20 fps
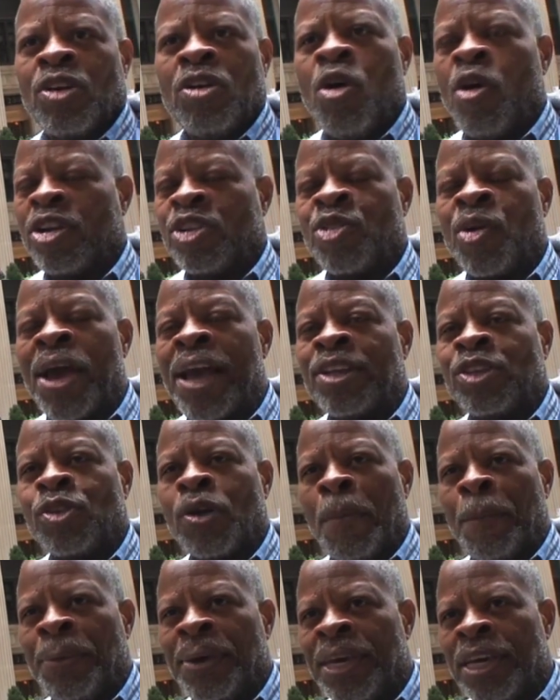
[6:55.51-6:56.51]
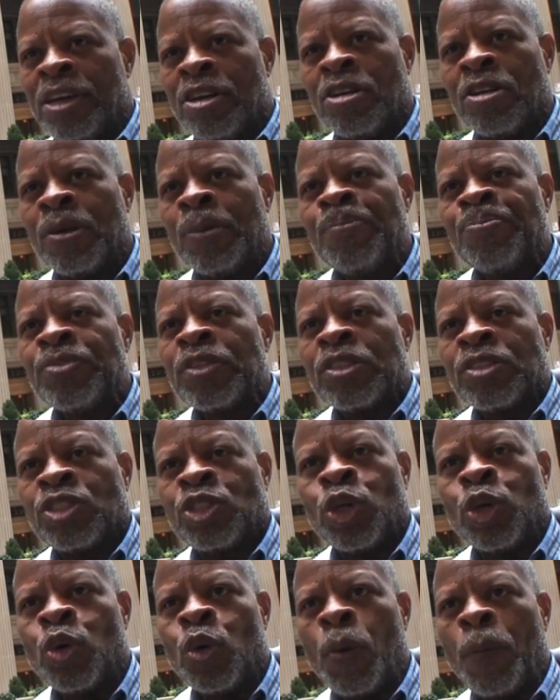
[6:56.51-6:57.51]
or trying to appeal
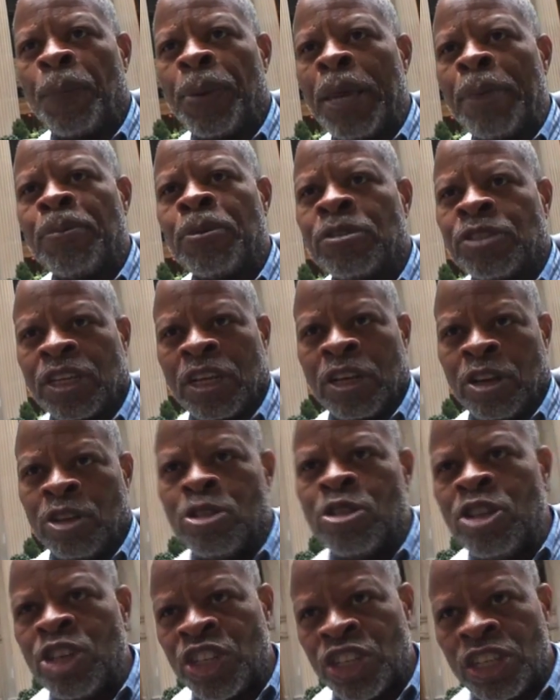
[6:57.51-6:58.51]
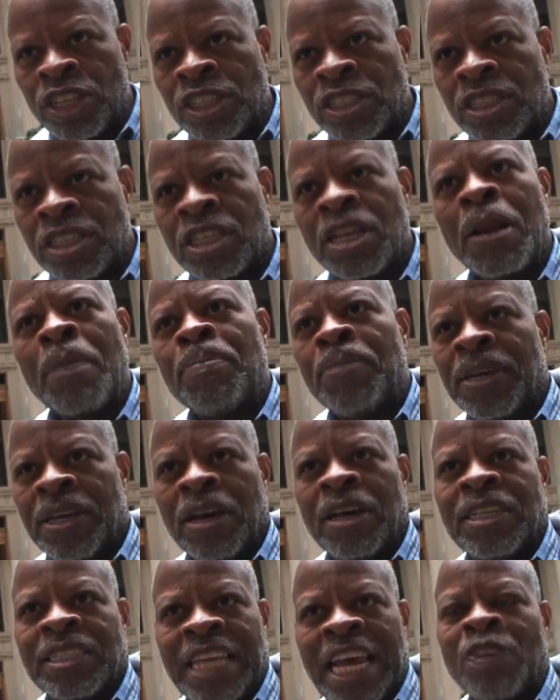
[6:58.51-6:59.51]
to people's illusions,
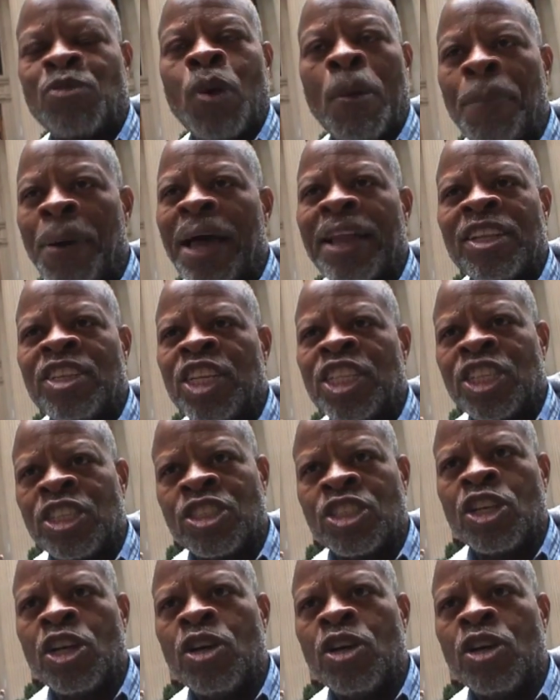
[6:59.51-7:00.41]
because that's what politicians